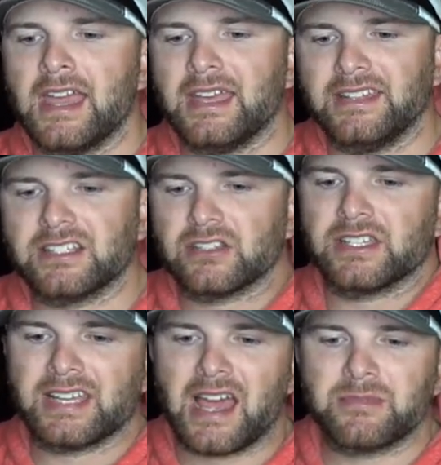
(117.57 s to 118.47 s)
And these are
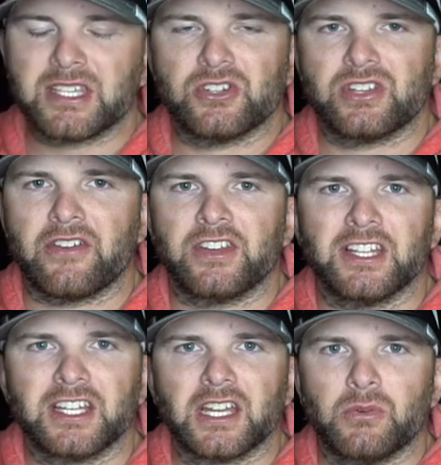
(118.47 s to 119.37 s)
the times that you're
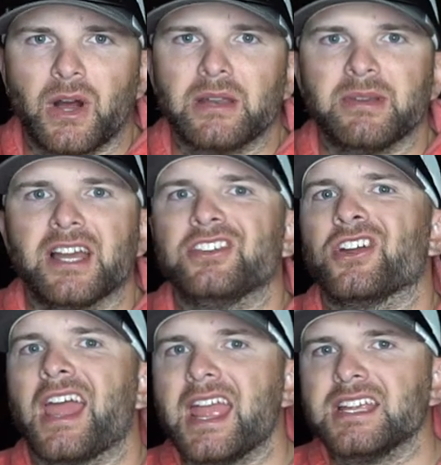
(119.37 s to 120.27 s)
definitely going to want to be on
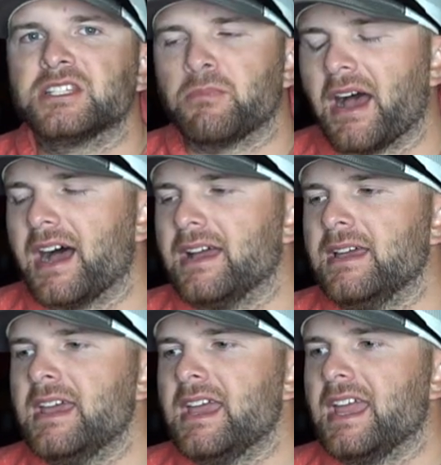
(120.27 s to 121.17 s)
your A spot,
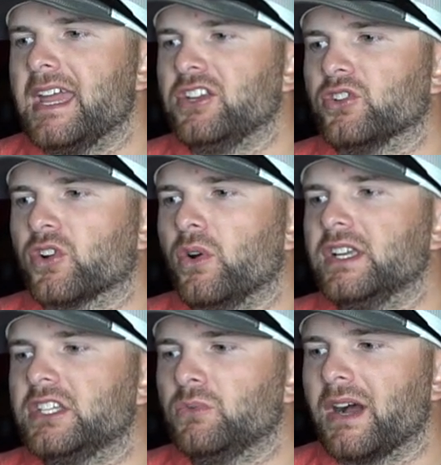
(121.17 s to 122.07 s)
and you're
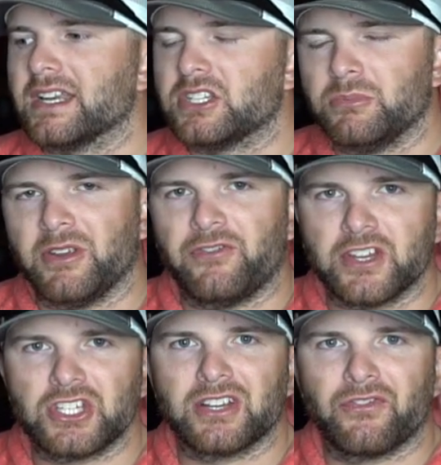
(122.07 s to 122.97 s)
going to want to be
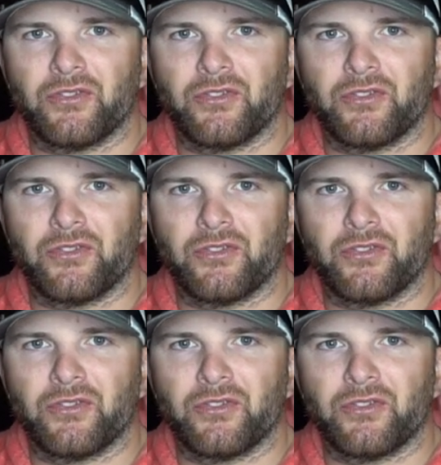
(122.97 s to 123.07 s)
fishing